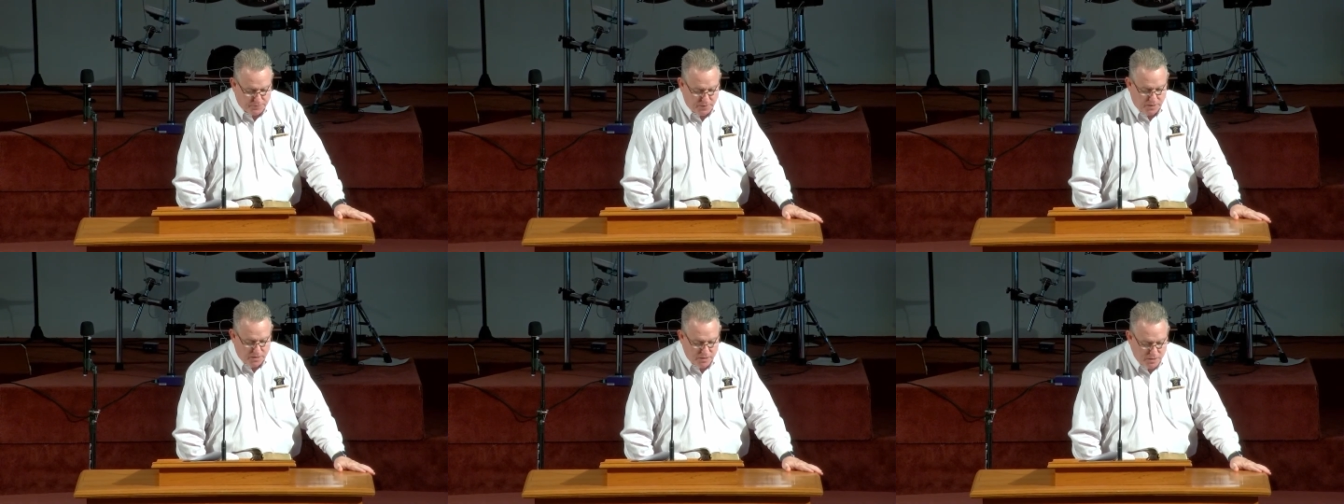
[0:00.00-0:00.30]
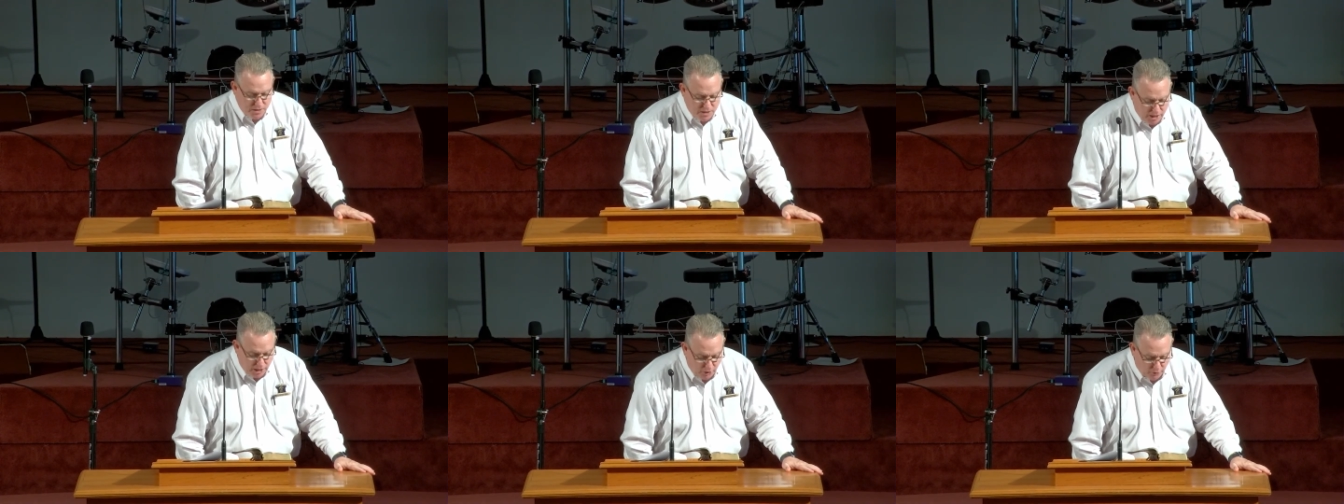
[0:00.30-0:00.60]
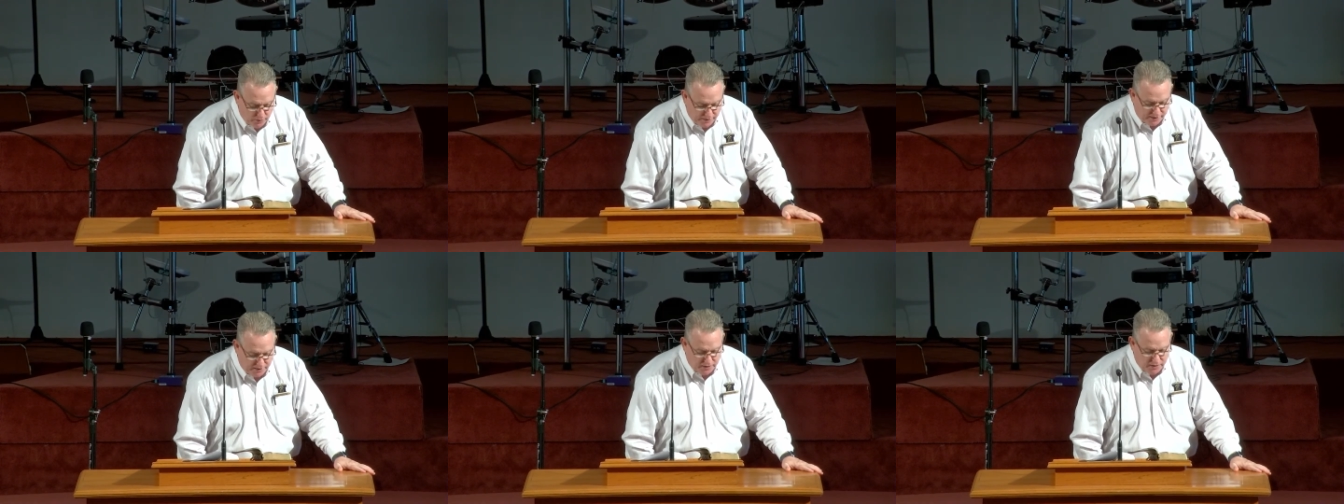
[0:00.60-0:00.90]

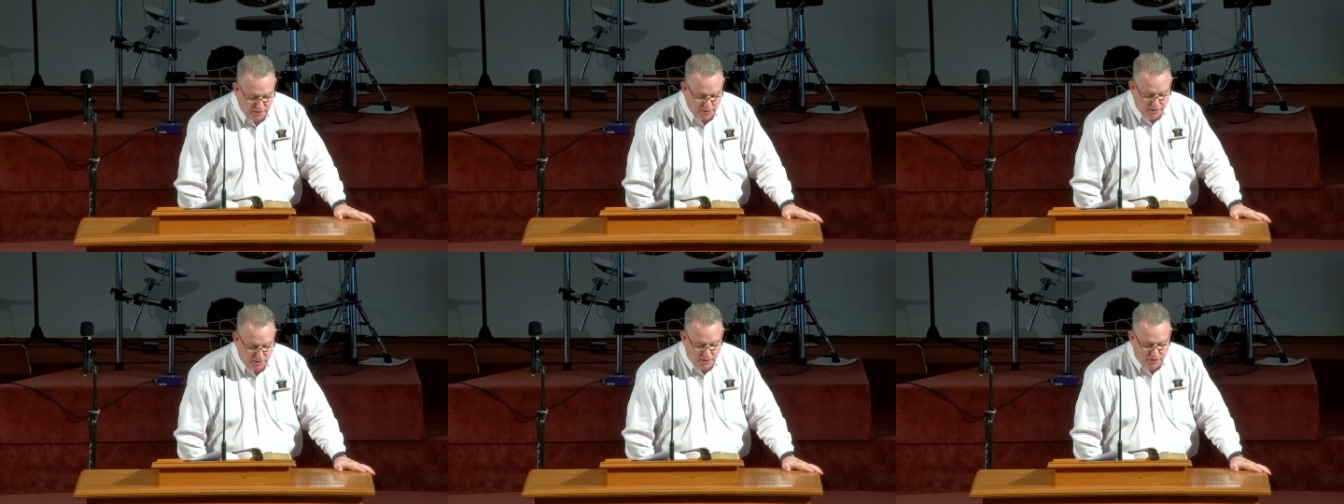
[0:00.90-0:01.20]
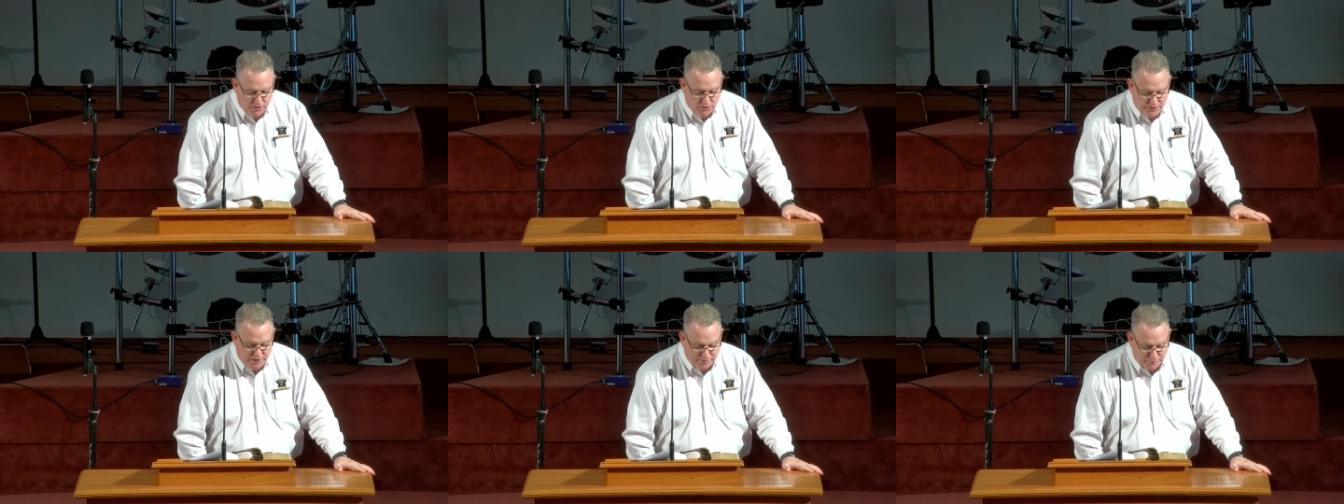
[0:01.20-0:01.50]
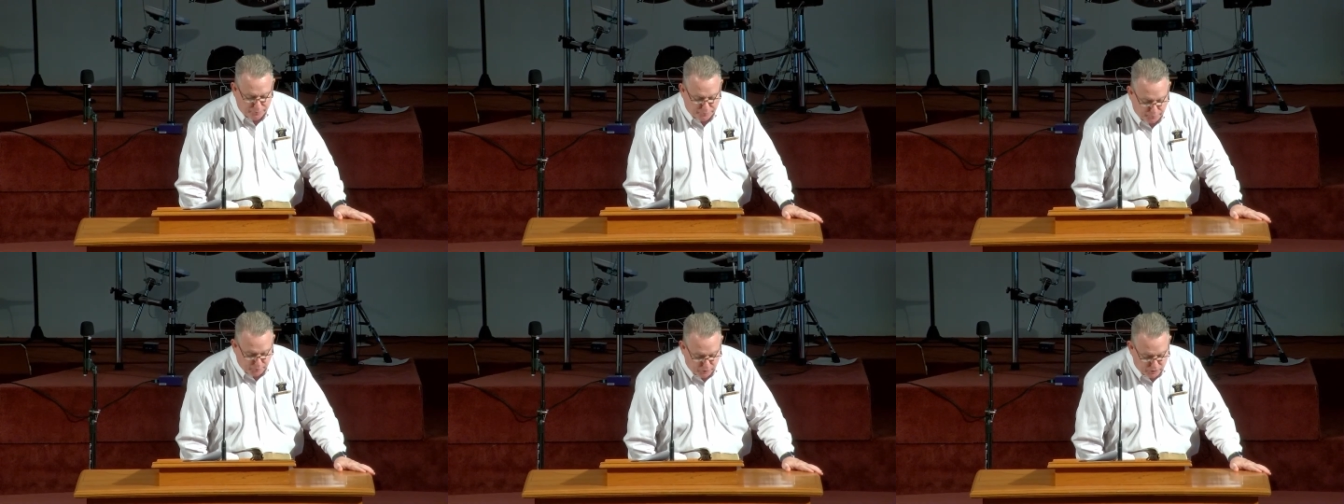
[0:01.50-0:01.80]
knowing that
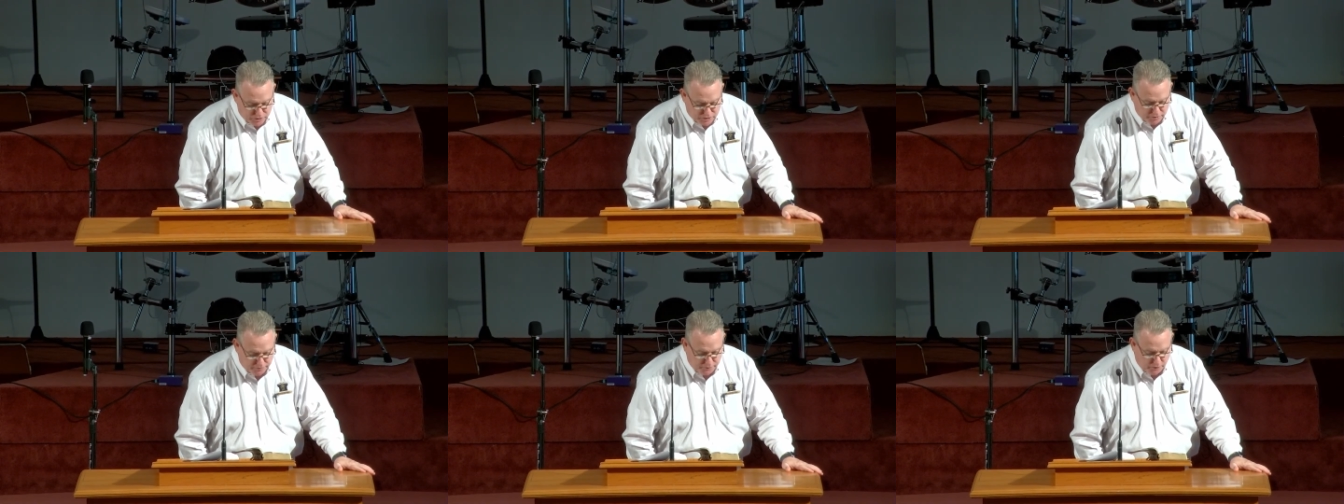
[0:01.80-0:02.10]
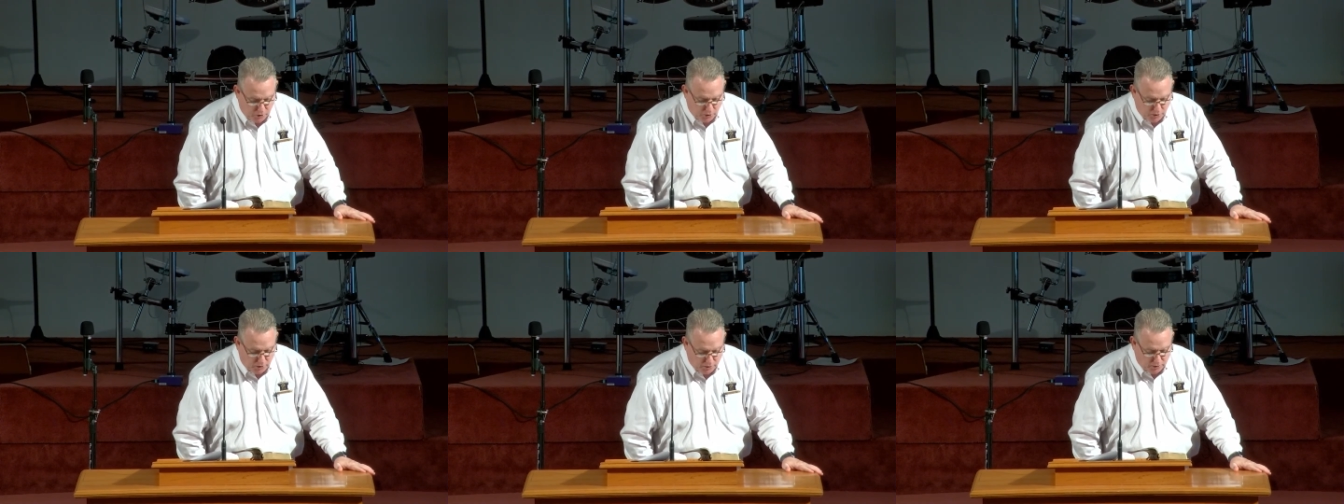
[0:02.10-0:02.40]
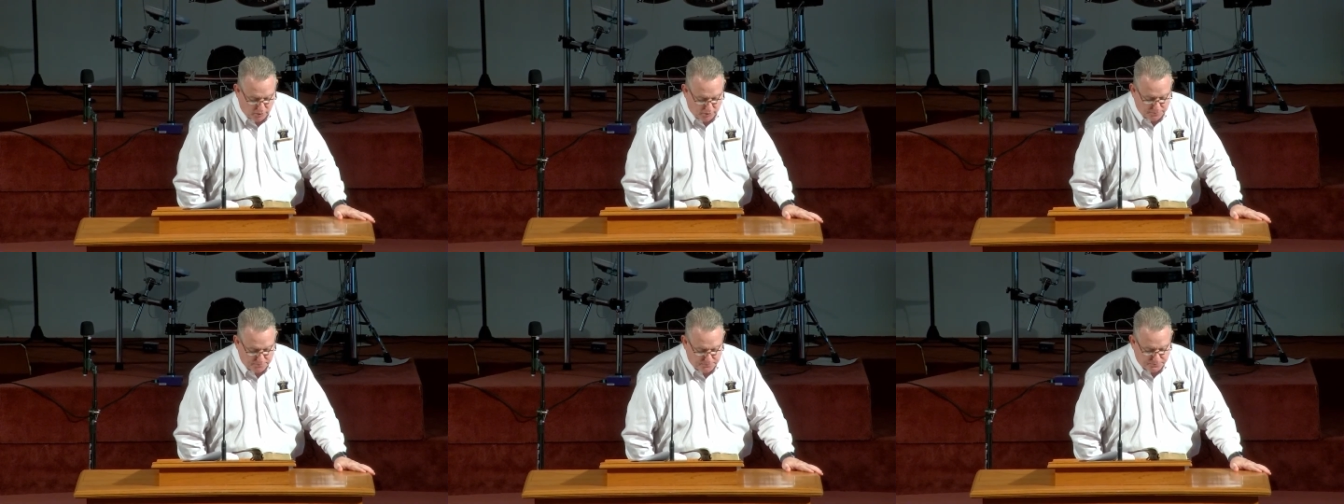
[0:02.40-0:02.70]
first of
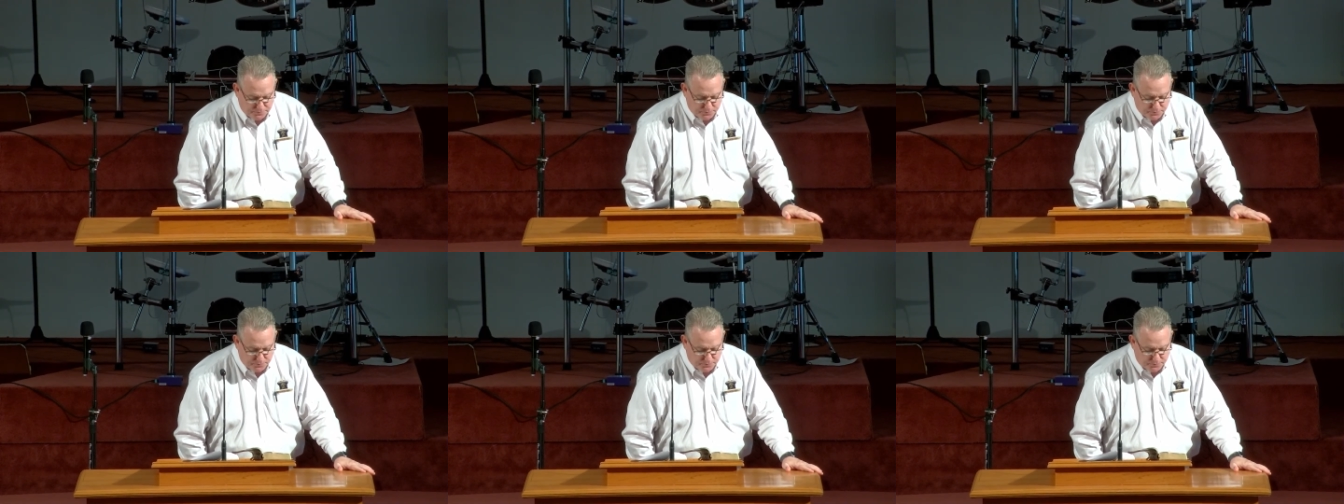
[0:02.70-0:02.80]
all,